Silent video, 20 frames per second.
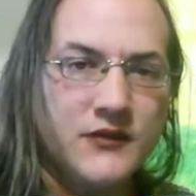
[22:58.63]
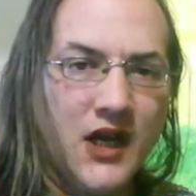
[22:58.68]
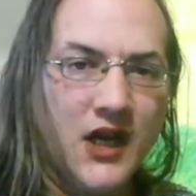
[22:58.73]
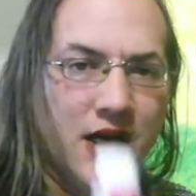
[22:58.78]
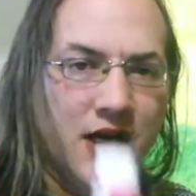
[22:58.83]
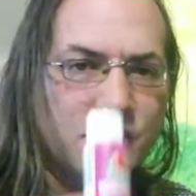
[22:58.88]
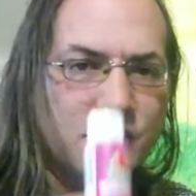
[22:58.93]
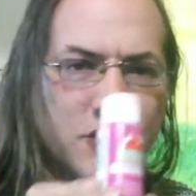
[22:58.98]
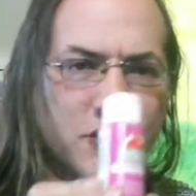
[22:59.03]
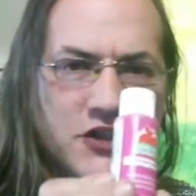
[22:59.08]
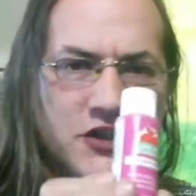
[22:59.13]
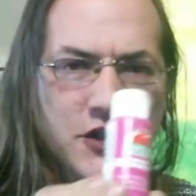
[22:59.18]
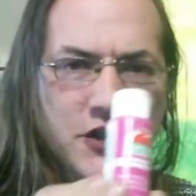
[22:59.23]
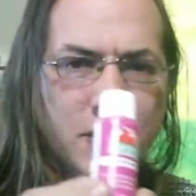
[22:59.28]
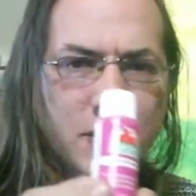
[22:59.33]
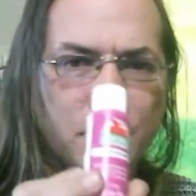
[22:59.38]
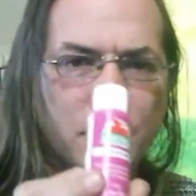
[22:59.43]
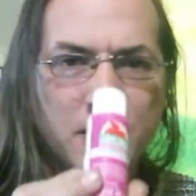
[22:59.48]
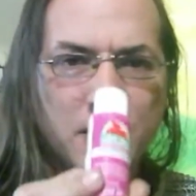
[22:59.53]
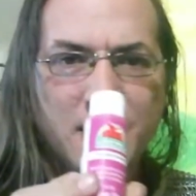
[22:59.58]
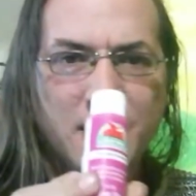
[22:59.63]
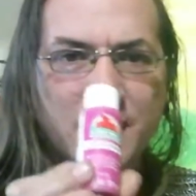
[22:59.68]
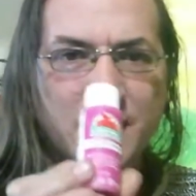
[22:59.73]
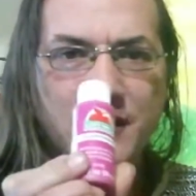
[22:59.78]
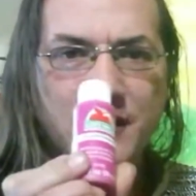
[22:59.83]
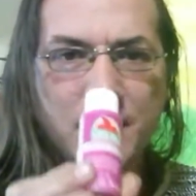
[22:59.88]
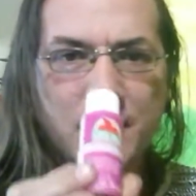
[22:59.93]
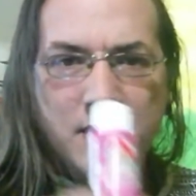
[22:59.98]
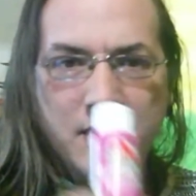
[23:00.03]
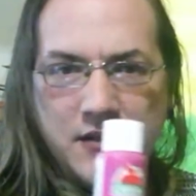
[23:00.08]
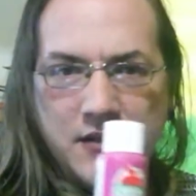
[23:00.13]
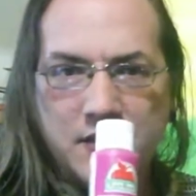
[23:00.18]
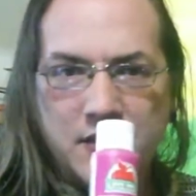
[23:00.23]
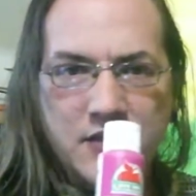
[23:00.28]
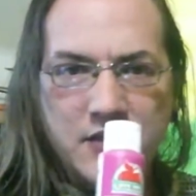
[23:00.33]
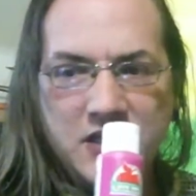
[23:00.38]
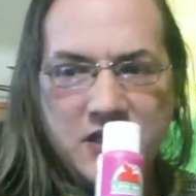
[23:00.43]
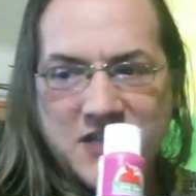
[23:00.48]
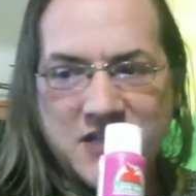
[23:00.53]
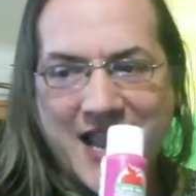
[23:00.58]
Just so you know,
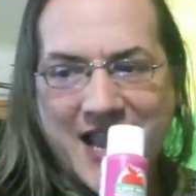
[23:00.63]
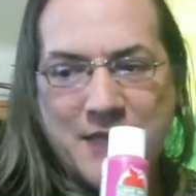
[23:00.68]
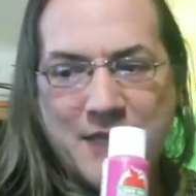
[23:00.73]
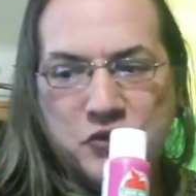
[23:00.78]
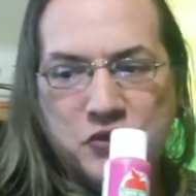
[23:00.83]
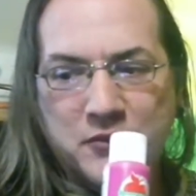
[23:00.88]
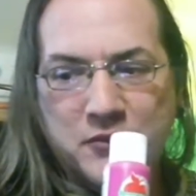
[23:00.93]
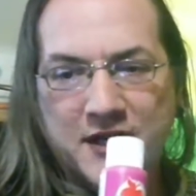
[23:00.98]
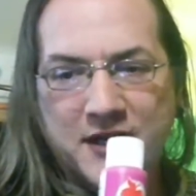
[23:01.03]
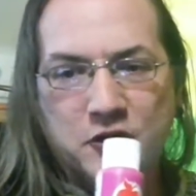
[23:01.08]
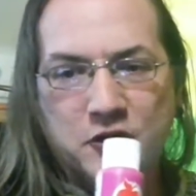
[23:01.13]
these Apple Barrel